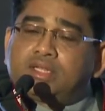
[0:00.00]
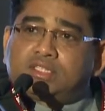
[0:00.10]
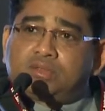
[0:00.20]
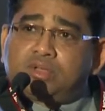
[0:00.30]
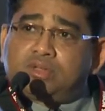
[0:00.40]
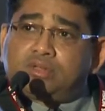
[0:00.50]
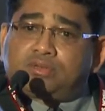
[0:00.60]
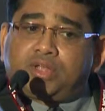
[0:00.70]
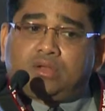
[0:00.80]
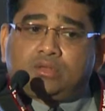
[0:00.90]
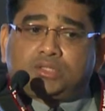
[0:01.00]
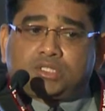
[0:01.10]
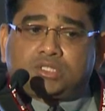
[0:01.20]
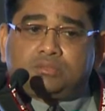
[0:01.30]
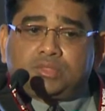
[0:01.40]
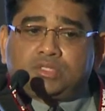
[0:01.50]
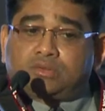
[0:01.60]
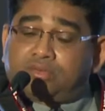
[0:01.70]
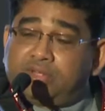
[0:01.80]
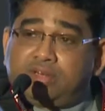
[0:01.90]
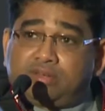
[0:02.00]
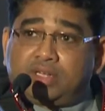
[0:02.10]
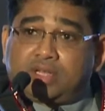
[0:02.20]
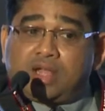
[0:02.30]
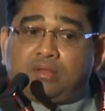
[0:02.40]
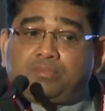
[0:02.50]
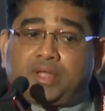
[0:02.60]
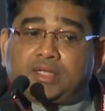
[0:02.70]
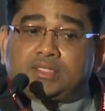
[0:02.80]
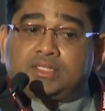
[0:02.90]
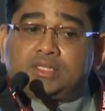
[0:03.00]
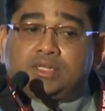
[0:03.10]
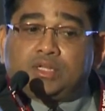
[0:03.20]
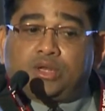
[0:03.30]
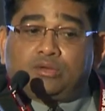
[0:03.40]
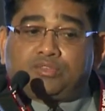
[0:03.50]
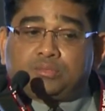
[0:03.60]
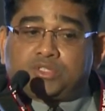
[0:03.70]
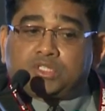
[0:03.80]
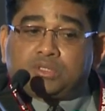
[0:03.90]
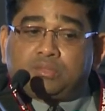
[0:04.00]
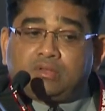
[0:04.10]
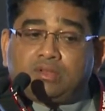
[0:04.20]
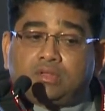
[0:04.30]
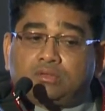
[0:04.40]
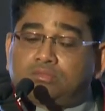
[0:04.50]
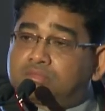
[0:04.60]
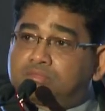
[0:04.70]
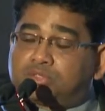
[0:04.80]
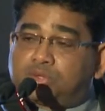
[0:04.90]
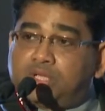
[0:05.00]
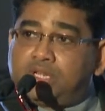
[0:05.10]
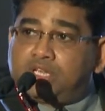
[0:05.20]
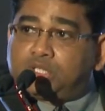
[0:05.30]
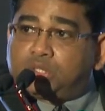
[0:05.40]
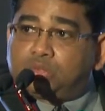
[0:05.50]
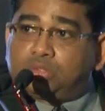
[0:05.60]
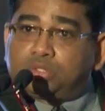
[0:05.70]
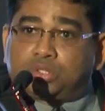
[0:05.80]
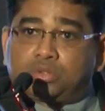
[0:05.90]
The semiconductor ecosystem is really, really complex, from system level to EDA tools